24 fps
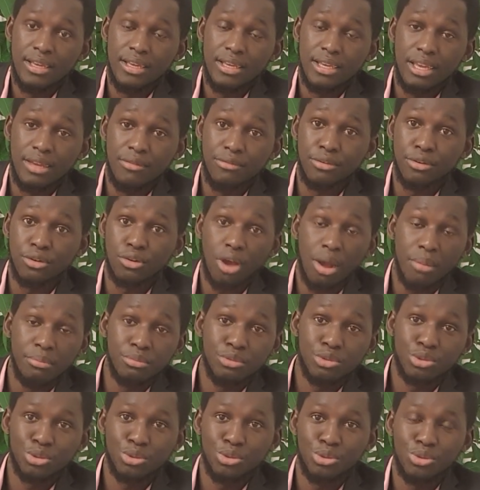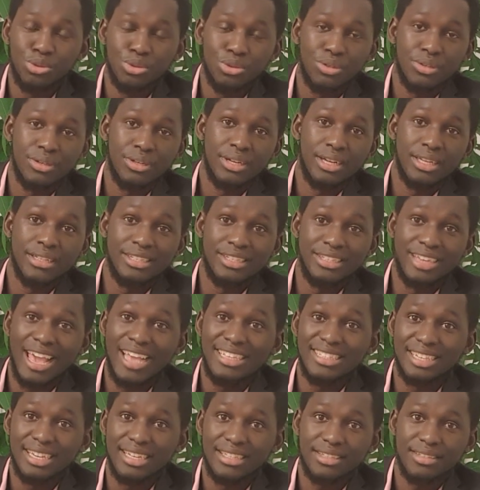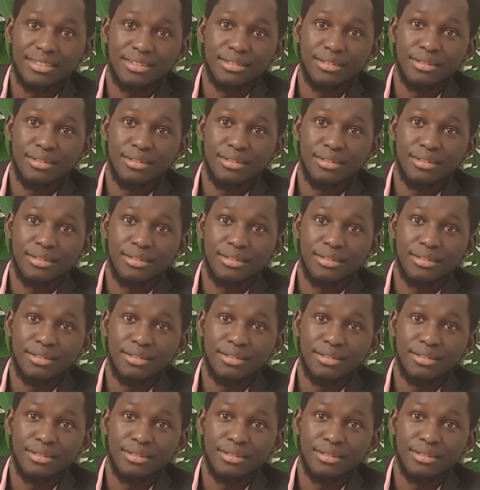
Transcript: If you come through the desert